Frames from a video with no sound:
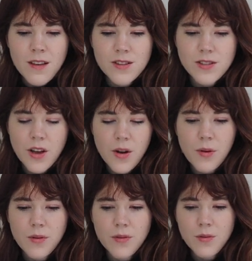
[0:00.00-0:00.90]

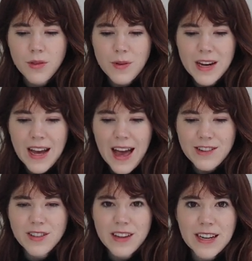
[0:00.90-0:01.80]
So with reading, I
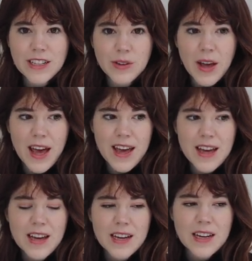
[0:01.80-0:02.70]
actually think I did okay.